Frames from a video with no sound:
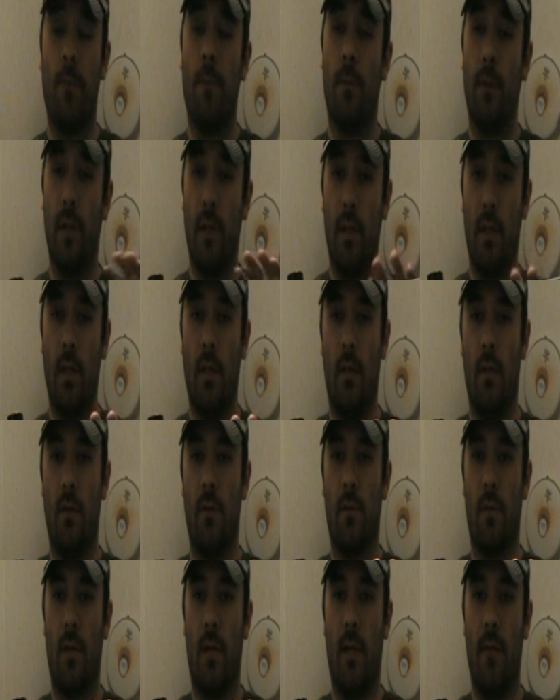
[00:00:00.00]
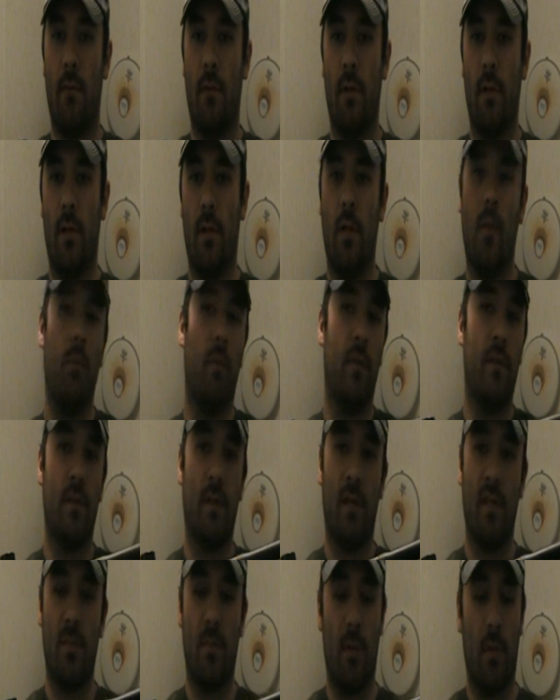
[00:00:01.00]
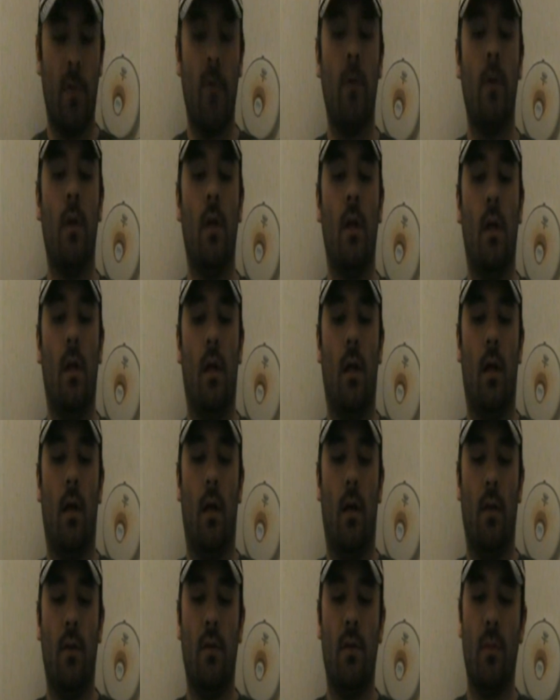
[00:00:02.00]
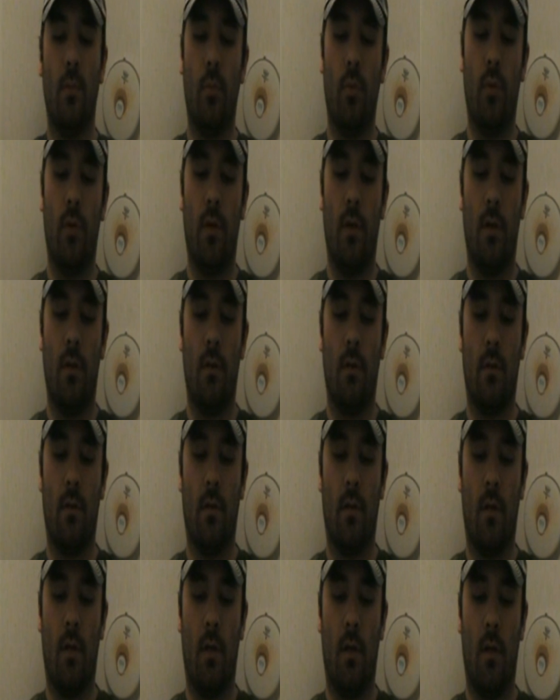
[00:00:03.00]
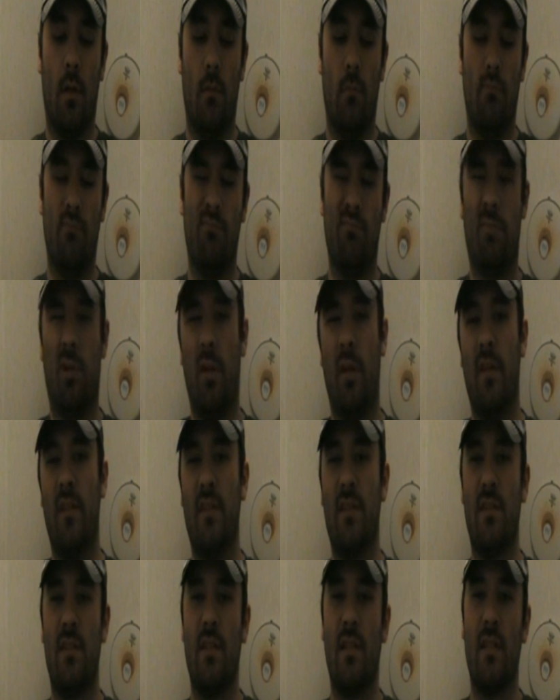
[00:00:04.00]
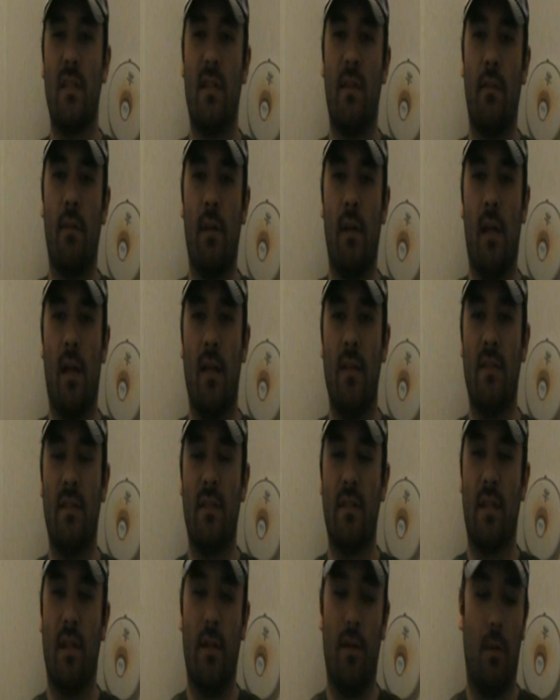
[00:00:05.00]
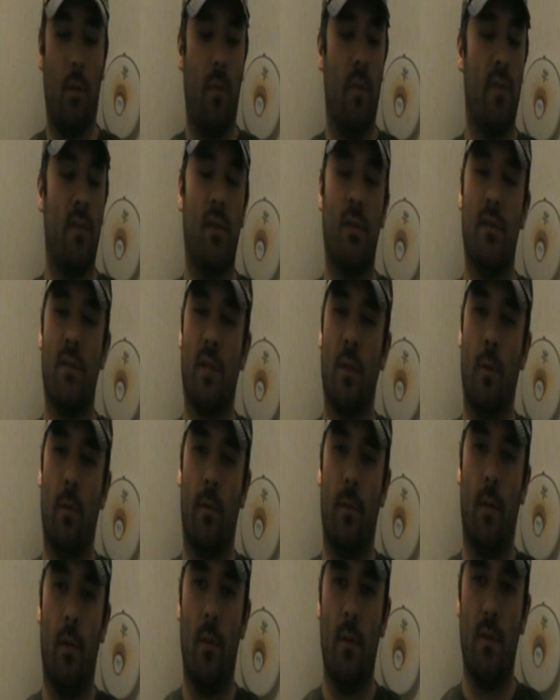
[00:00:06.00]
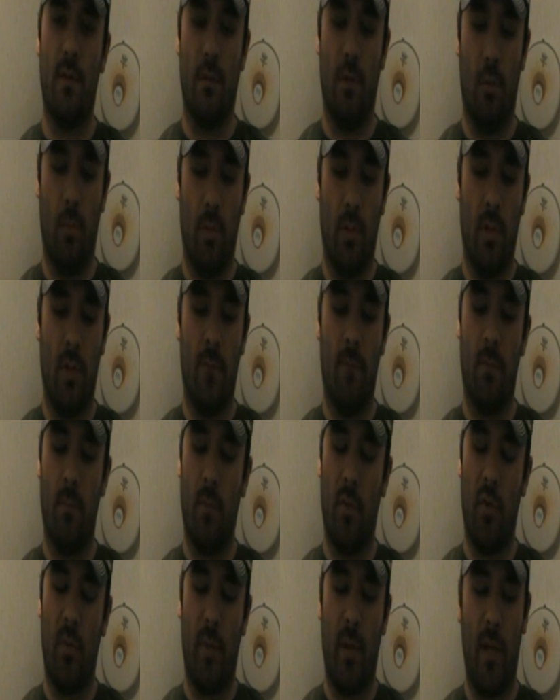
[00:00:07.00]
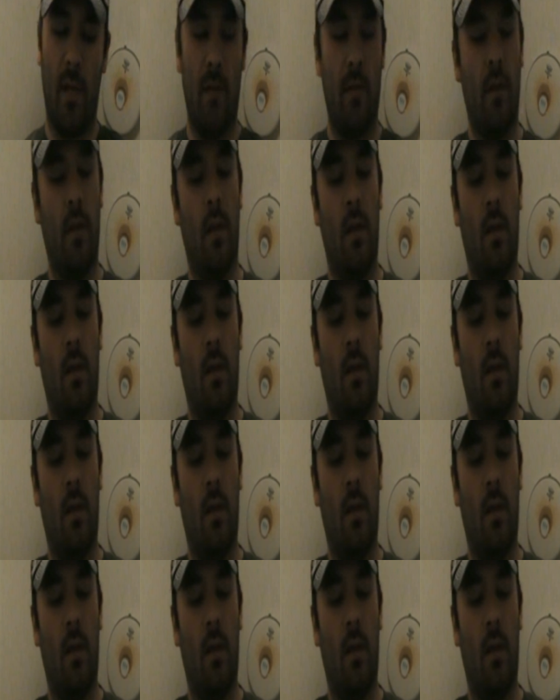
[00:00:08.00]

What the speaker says: Freak kit is what I have on here. It's a nice barrel. You can put probably a 679, 682 insert to go with those, and you'll be good for most paint.